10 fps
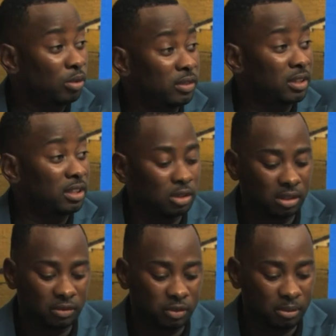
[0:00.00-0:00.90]
with
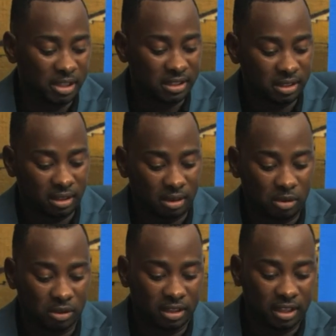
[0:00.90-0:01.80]
little information
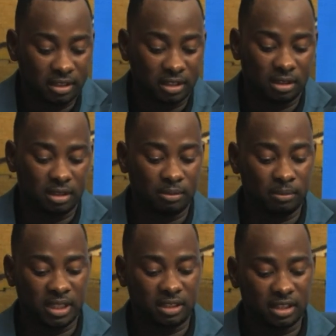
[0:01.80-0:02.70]
about health and uh,
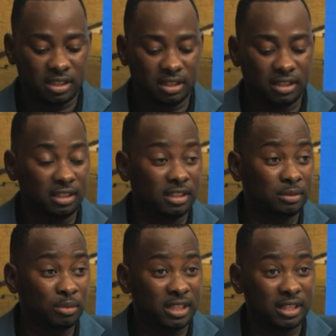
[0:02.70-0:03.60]
medication
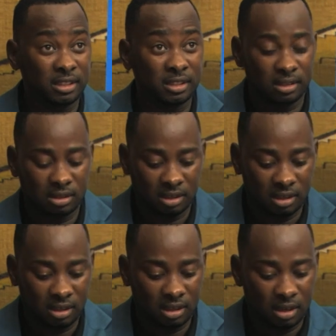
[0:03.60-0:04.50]
related matters,
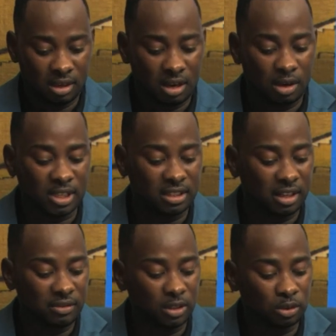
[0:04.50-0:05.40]
I was
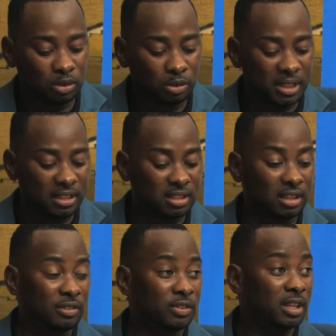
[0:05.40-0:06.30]
driving to do
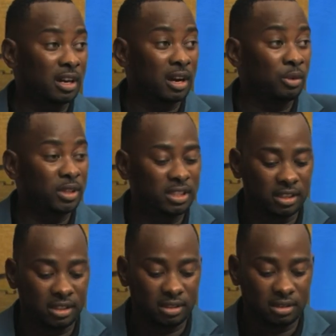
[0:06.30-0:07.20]
medicine after I
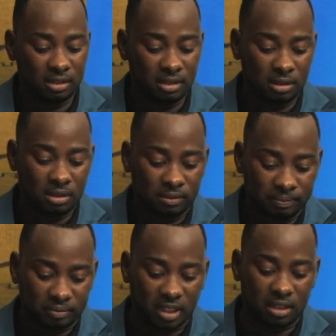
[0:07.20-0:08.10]
witnessed
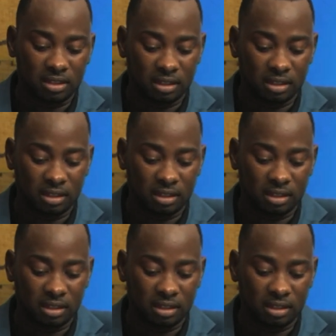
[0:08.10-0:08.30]
the